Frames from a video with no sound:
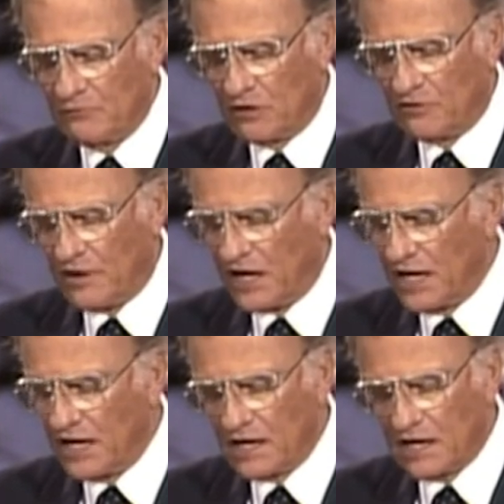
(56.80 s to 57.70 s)
with very
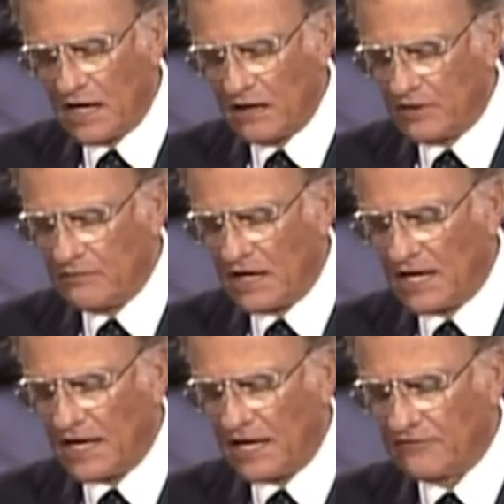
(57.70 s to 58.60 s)
little love in my
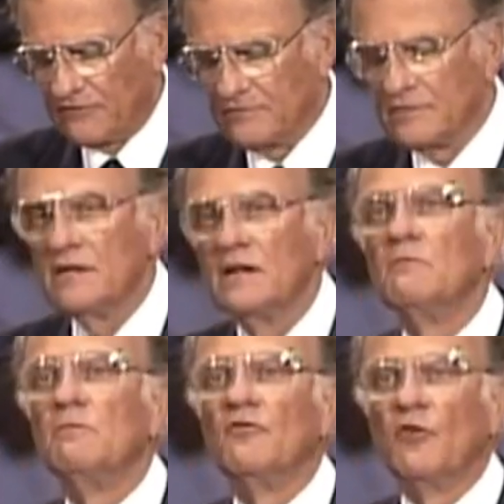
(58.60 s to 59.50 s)
life
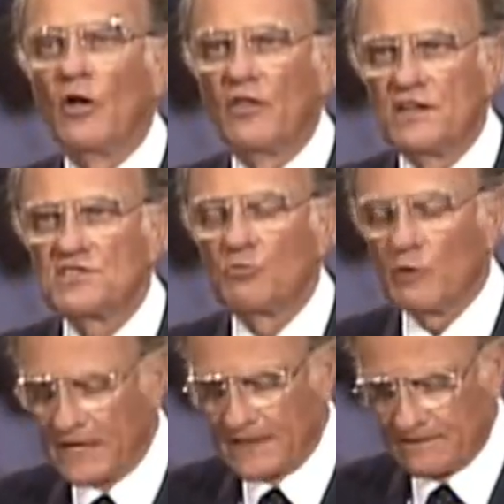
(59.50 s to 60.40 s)
before this week.